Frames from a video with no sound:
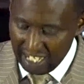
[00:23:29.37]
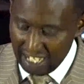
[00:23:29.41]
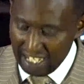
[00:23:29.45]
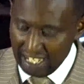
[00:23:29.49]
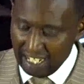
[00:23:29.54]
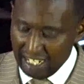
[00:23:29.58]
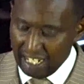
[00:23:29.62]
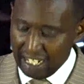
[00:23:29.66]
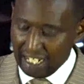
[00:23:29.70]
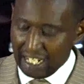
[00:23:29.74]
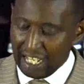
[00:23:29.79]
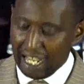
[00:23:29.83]

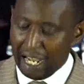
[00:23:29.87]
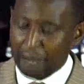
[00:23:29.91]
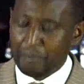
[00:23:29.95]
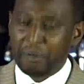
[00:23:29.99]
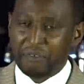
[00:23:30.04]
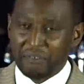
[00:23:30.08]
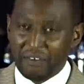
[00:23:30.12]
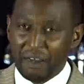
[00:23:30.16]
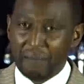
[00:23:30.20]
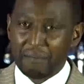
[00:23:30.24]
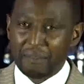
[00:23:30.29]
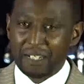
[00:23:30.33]
In any
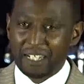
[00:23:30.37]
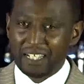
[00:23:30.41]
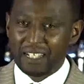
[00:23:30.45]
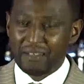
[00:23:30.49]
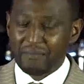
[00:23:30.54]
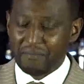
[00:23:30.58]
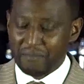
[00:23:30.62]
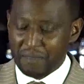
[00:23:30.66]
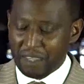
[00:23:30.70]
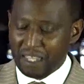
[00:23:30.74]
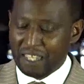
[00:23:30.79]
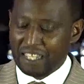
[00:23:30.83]
happy
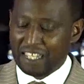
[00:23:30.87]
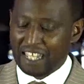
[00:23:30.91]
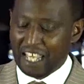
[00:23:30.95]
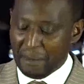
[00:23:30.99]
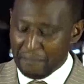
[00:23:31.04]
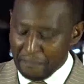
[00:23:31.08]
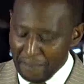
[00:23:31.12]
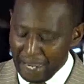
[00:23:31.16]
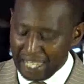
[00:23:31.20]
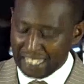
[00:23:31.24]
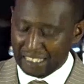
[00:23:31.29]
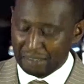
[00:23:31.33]
family,
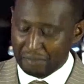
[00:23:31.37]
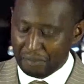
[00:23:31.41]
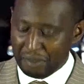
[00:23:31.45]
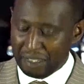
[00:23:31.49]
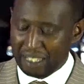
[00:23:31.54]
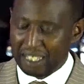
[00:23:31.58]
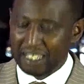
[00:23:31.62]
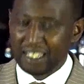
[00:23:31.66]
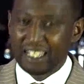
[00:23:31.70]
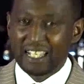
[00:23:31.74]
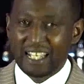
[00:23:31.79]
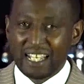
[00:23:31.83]
there must
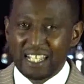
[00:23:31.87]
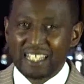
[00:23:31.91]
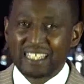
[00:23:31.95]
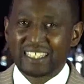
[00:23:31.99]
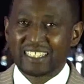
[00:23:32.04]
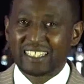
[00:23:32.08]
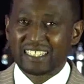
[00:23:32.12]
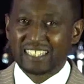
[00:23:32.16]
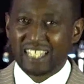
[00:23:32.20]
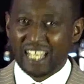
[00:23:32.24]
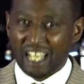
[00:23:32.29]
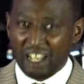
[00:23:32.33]
be
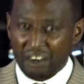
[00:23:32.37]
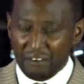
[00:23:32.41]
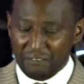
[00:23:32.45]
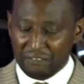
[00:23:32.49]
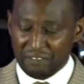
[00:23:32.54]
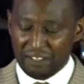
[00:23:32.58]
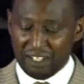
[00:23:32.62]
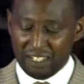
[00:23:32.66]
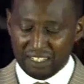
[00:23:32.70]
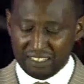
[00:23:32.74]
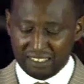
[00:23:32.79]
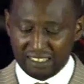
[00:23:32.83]

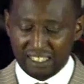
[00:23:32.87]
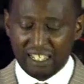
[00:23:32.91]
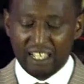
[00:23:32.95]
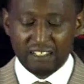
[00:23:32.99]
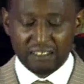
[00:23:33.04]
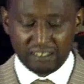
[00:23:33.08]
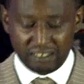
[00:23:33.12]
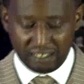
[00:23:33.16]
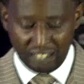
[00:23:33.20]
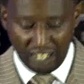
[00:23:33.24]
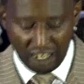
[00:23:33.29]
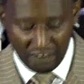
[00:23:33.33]
selfless
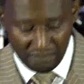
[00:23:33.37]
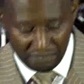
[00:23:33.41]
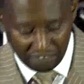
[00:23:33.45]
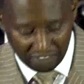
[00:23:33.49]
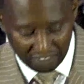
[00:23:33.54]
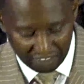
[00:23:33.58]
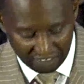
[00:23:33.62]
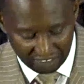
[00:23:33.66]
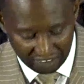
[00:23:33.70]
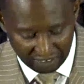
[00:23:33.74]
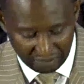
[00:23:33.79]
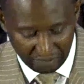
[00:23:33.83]

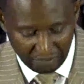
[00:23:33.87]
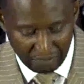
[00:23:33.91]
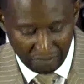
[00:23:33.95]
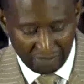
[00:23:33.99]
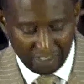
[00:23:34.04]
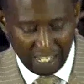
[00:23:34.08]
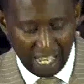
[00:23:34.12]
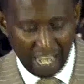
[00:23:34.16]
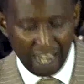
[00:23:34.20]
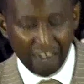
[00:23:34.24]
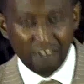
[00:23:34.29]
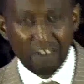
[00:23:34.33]
service.
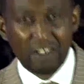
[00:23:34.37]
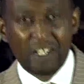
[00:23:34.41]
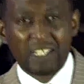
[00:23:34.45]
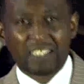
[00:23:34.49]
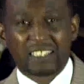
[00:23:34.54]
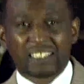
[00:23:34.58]
Now,